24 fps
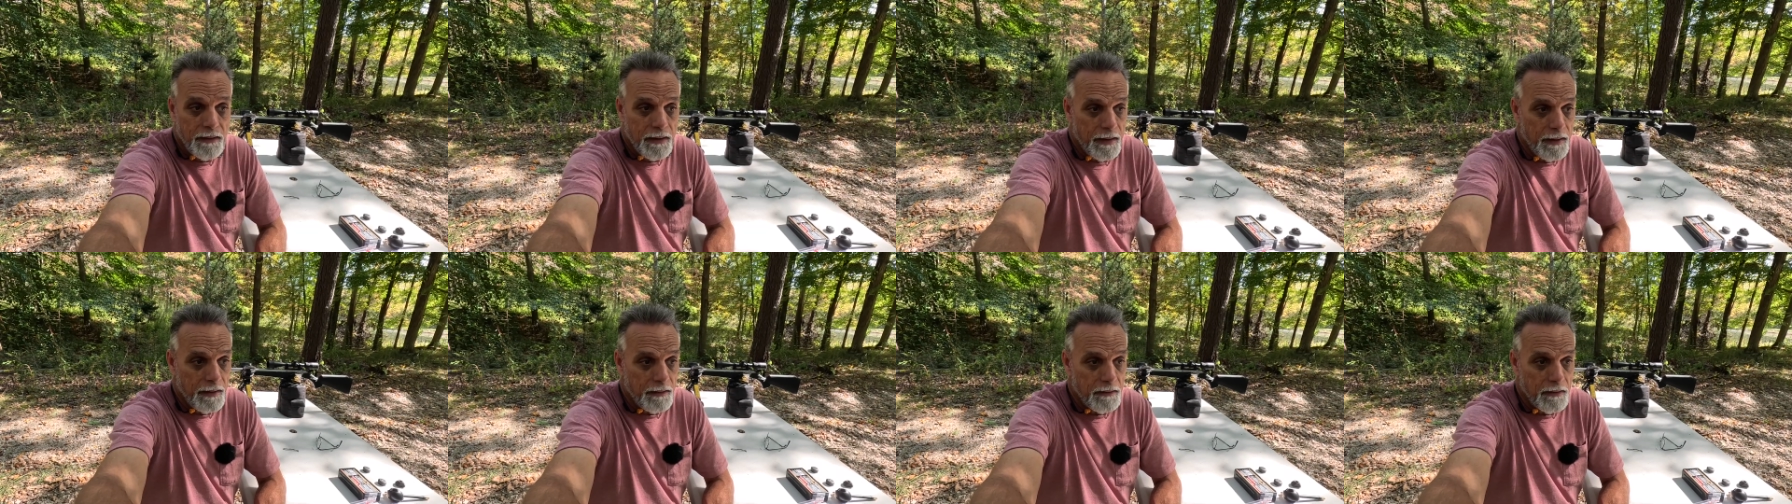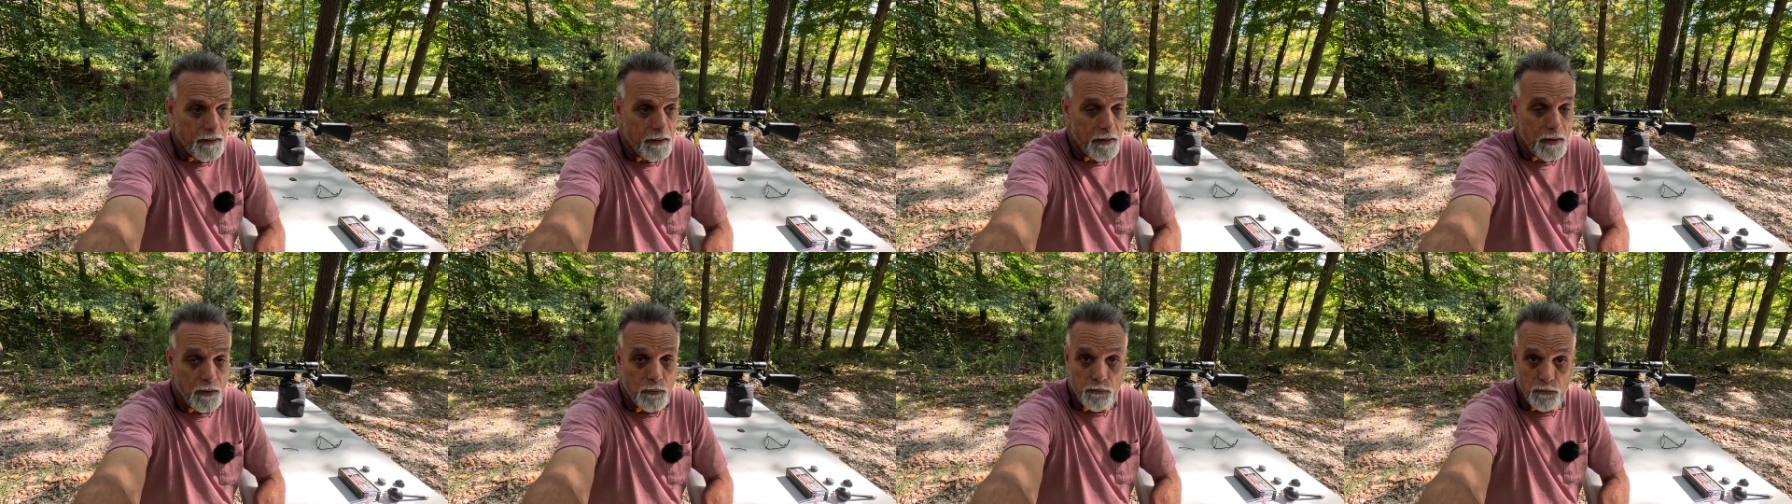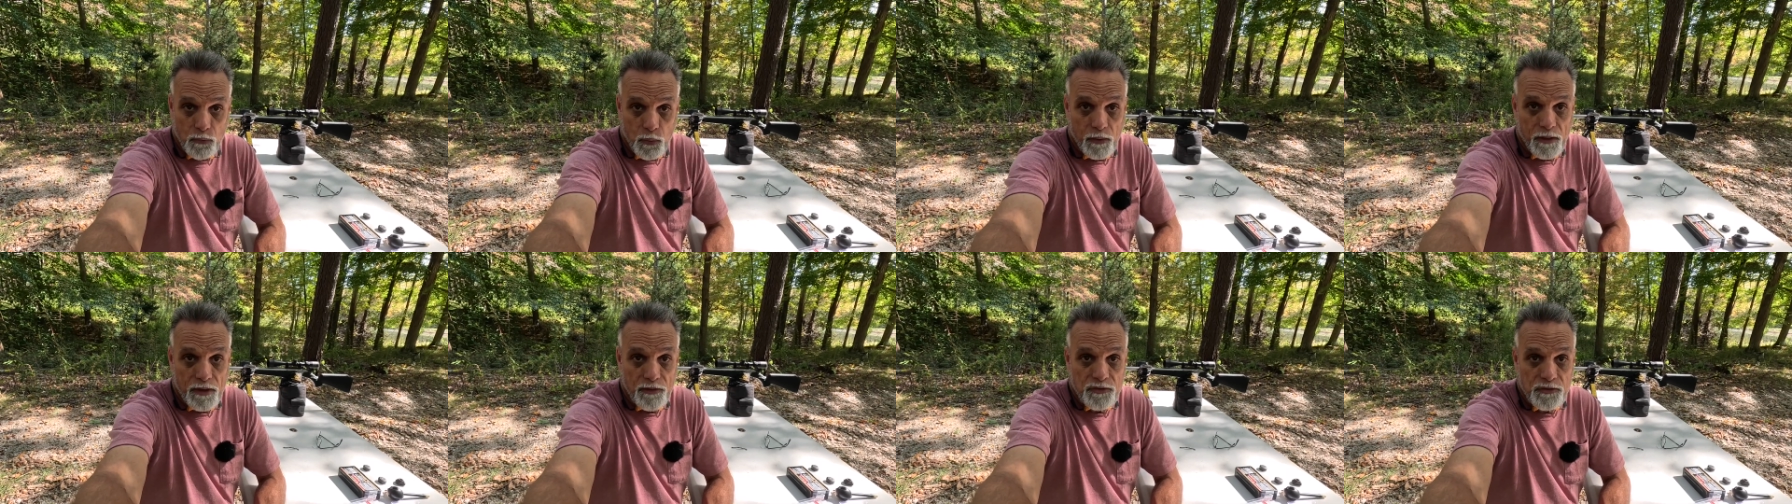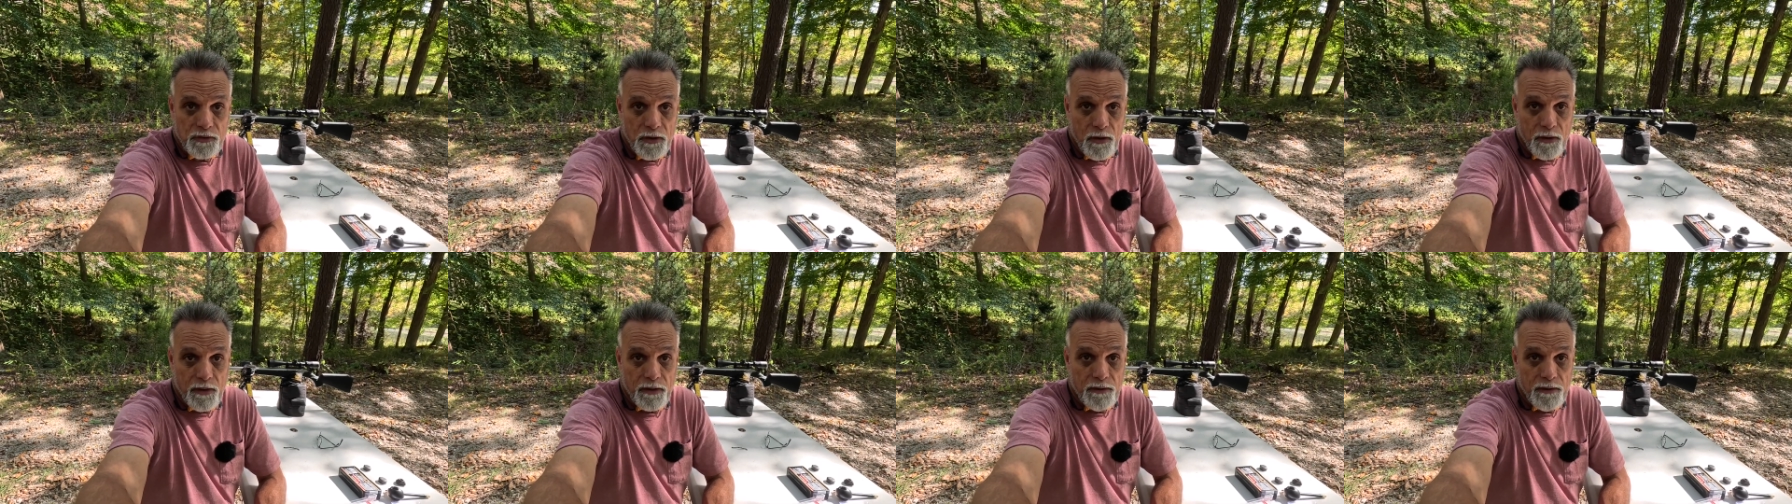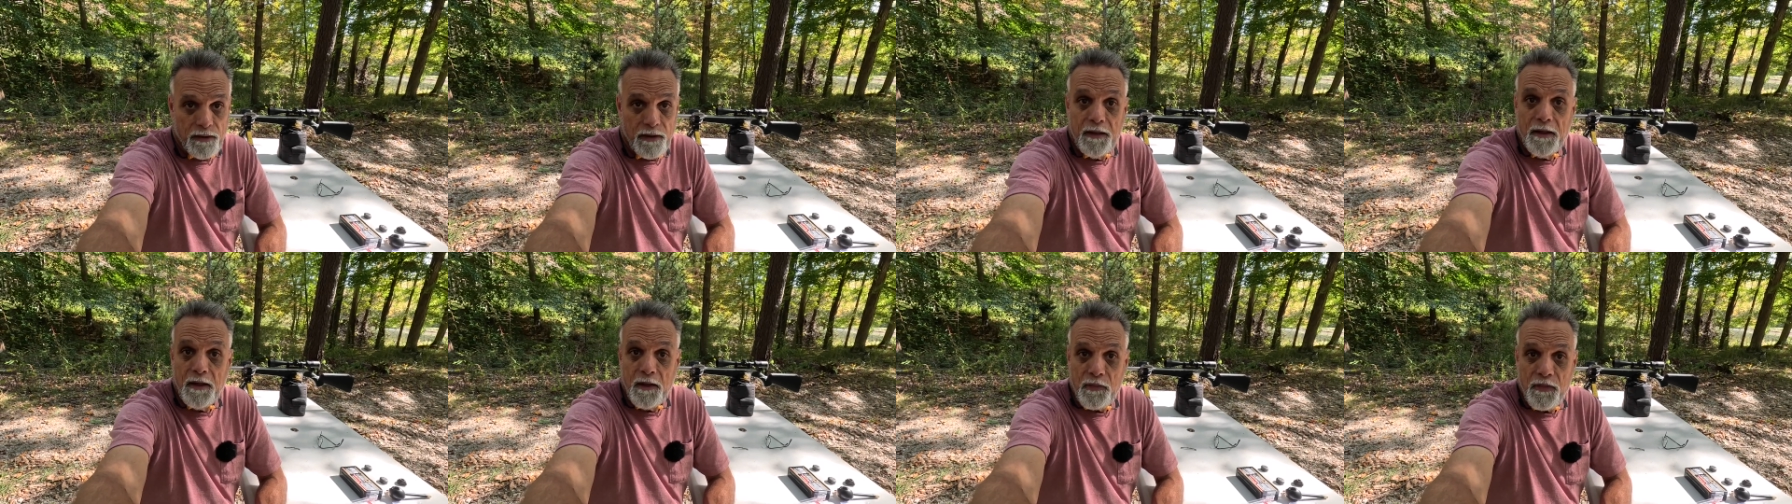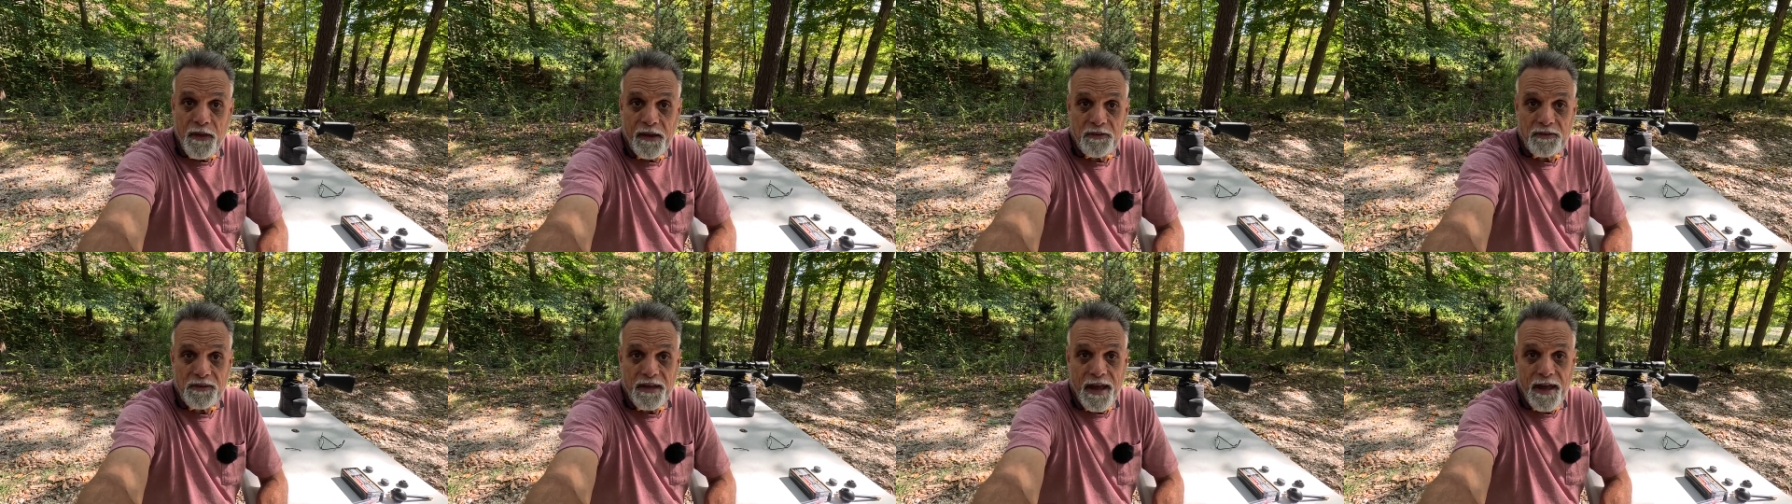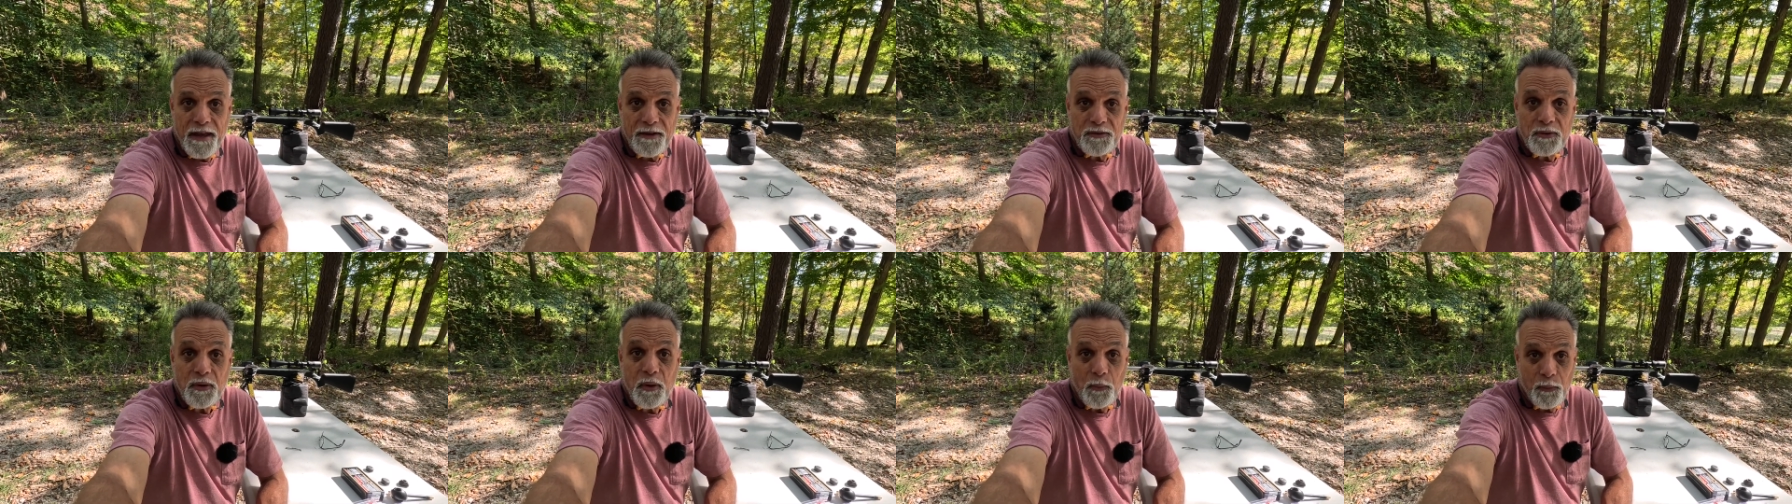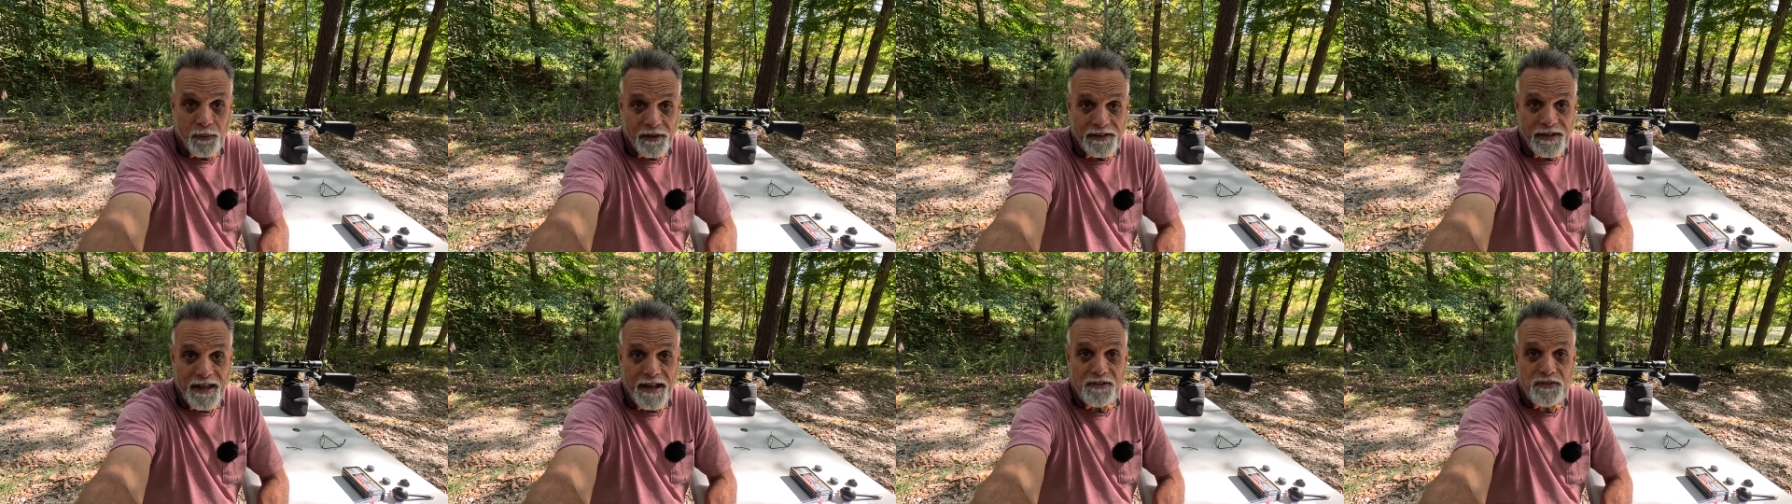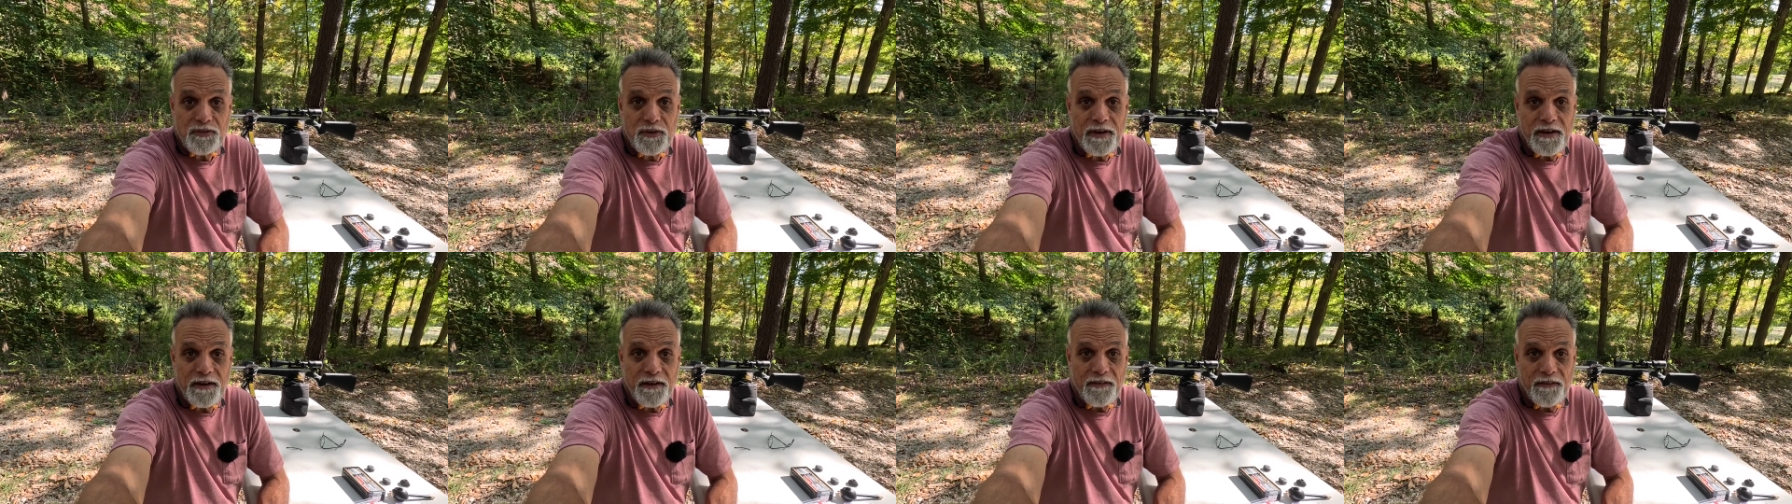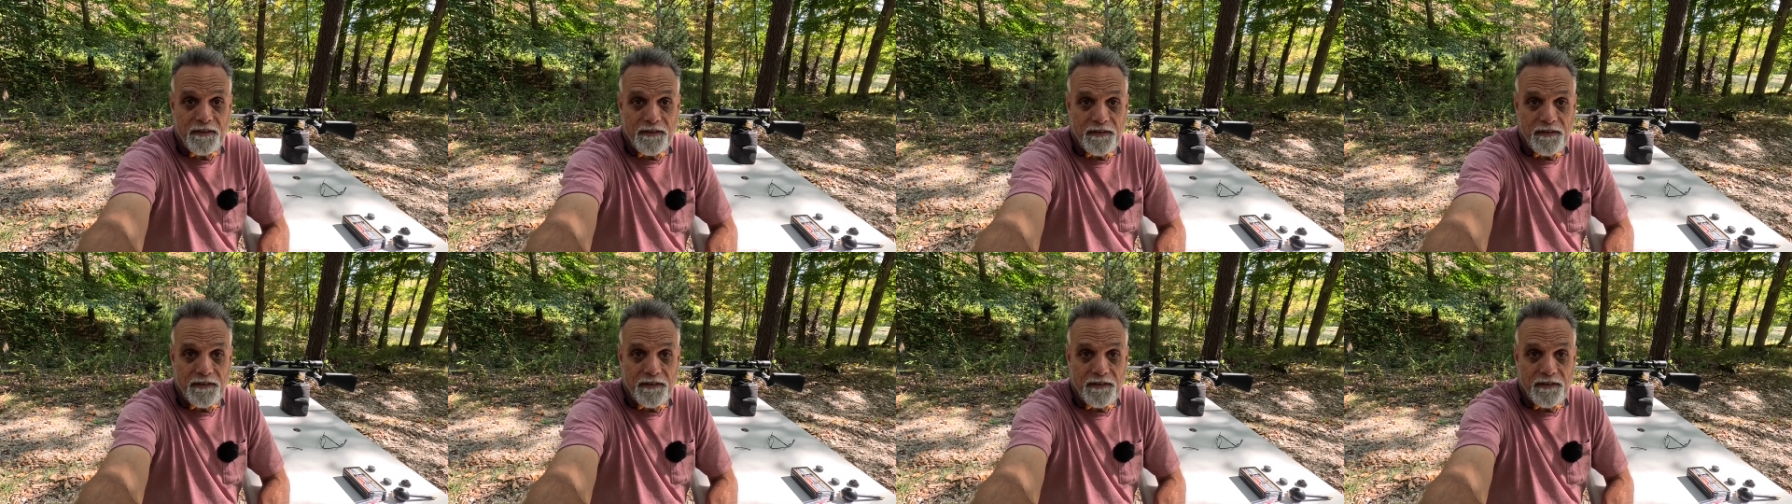and we'll get started. Thanks, guys. We're glad you're here.